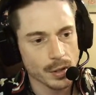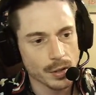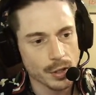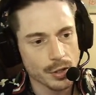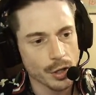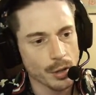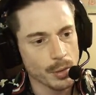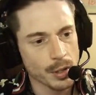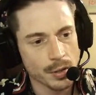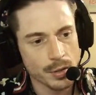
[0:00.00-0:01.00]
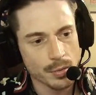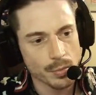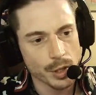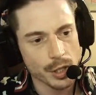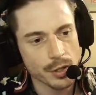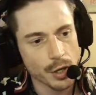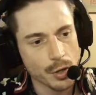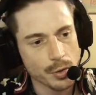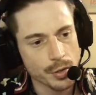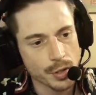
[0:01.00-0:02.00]
determined we
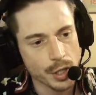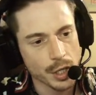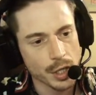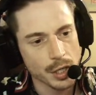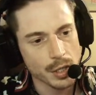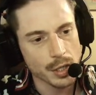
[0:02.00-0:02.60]
don't need